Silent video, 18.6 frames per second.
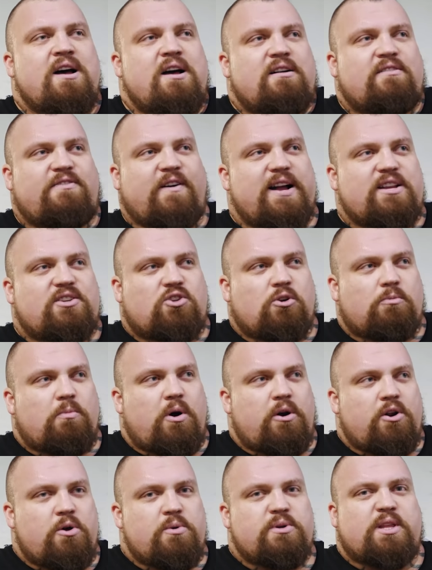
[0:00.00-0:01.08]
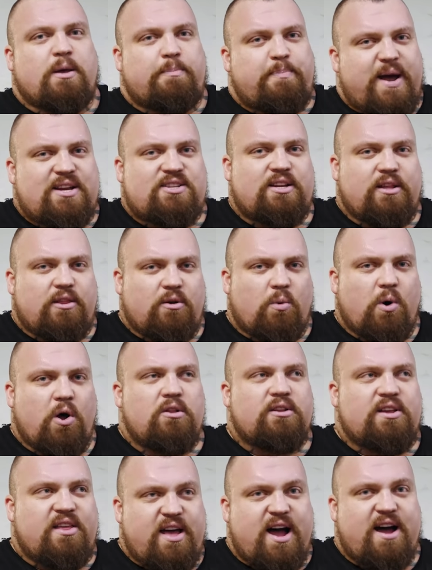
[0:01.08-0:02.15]
find someone who is the best at the
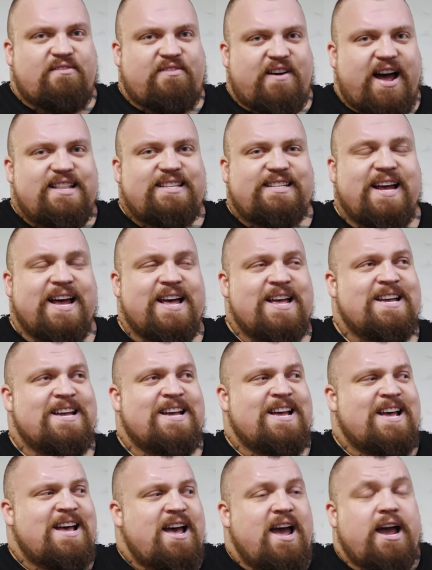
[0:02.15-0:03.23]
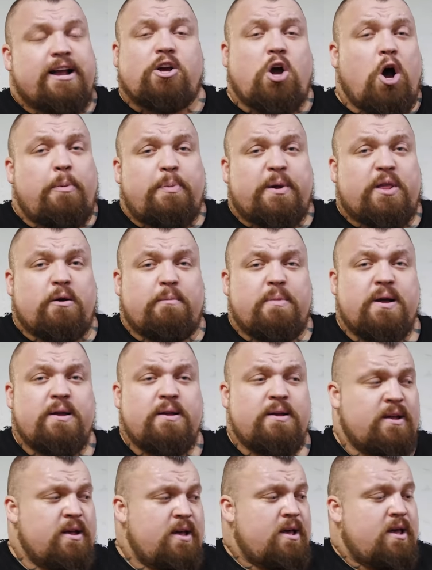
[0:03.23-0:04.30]
world at that event and copy them.
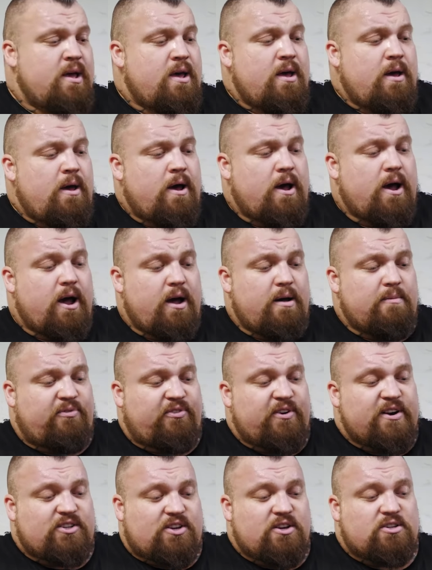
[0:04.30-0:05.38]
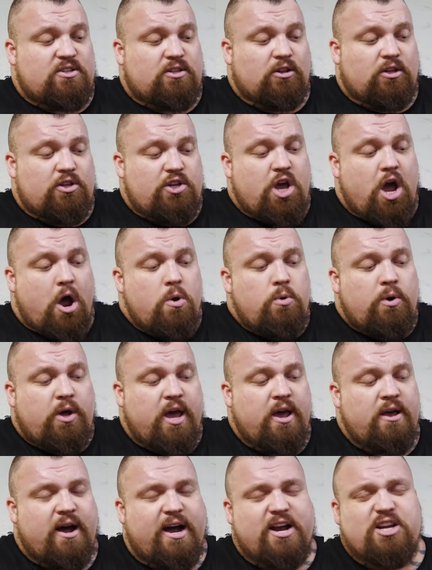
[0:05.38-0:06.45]
Uh, for instance, yoke.
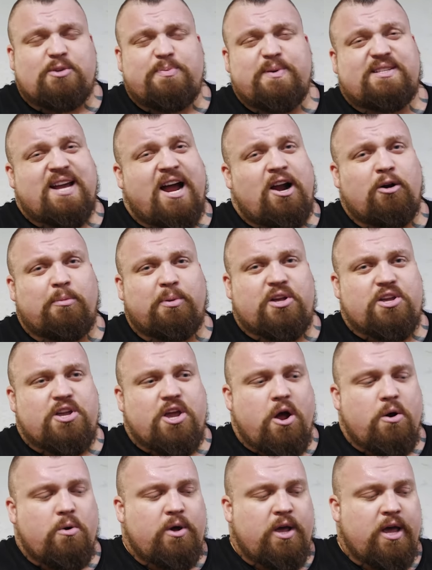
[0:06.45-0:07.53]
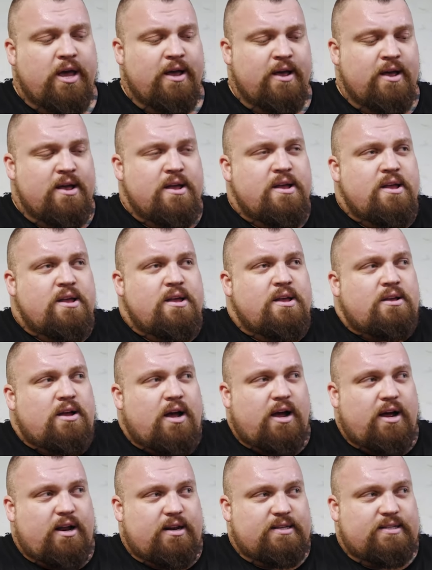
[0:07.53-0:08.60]
I used to be terrible at yoke,
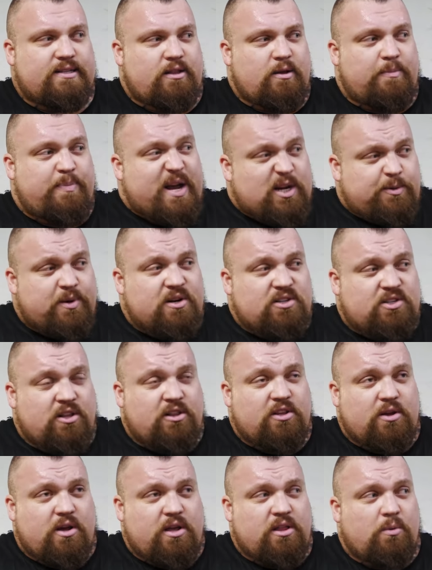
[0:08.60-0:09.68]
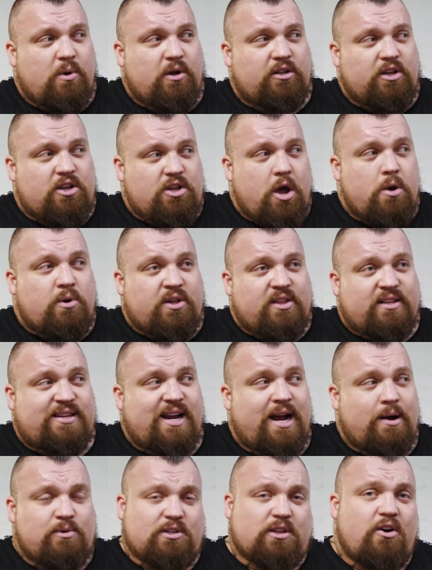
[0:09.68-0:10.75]
and the best person in the, in the world at yoke at the
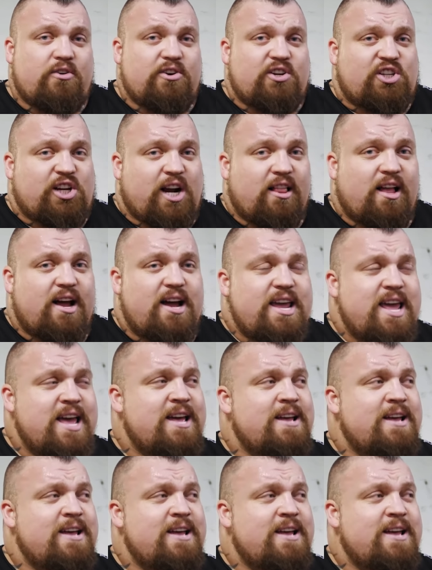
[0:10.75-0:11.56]
time was Laurence Shahlaei.